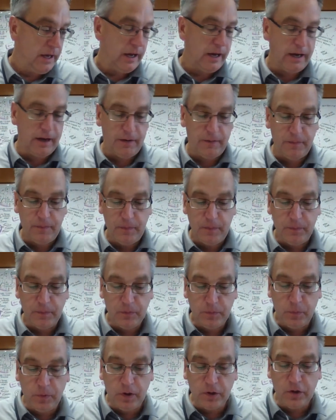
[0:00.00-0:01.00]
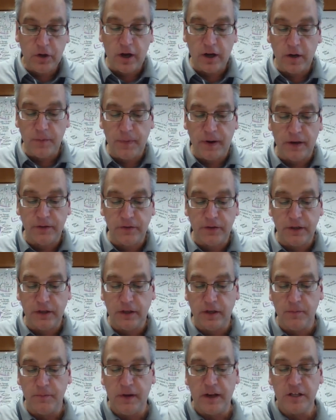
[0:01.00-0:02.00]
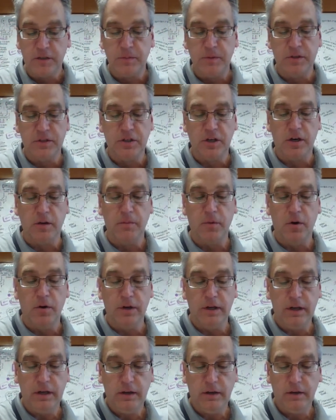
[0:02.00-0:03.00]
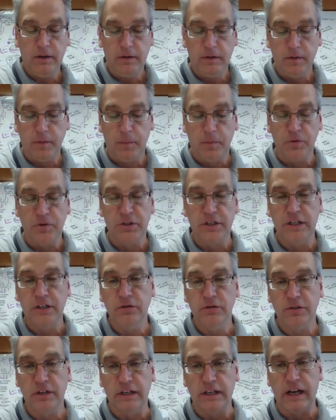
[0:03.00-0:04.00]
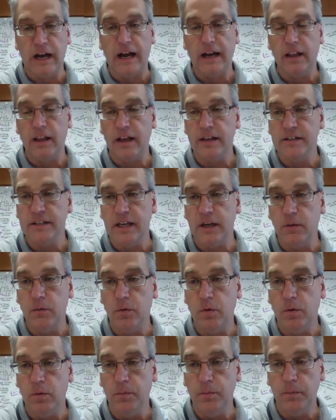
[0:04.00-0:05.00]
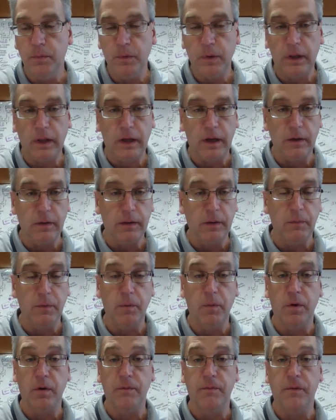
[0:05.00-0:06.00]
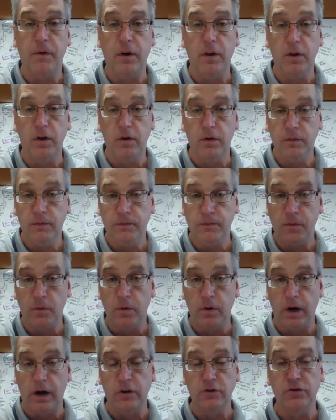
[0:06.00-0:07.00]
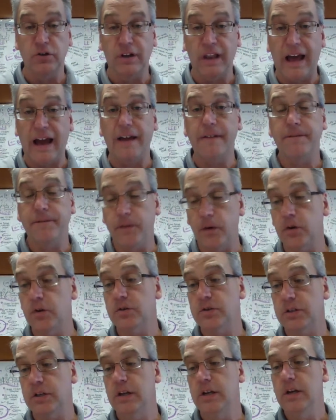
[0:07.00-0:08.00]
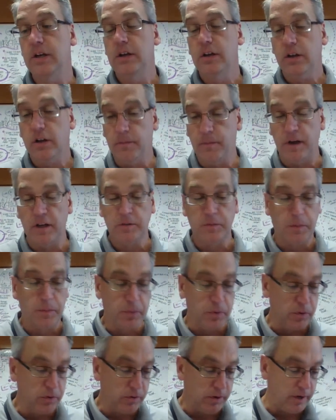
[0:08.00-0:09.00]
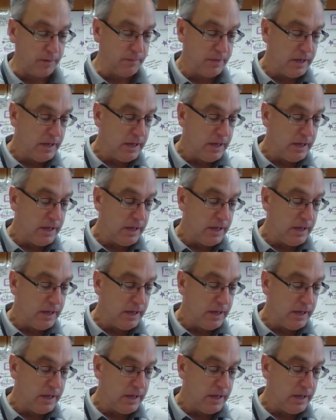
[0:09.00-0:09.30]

Uh, um, I want to talk about the commencement ceremony, the procedures and guidelines that will uh, that we want to follow for our July 1st commencement program.